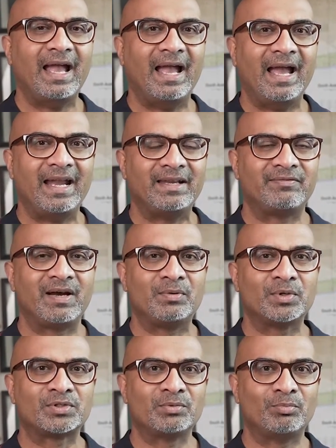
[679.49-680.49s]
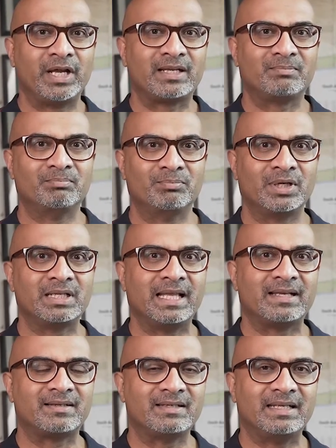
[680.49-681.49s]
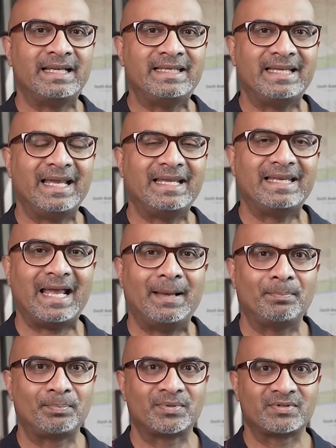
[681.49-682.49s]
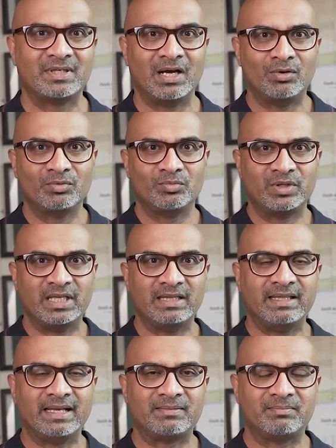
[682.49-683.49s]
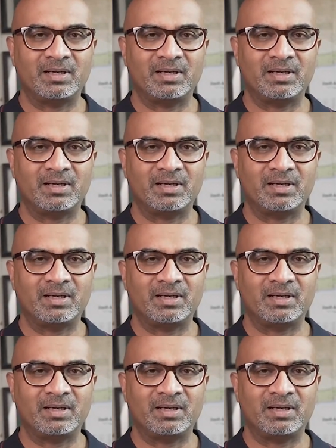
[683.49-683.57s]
And if I was to bring that 98 amps down within that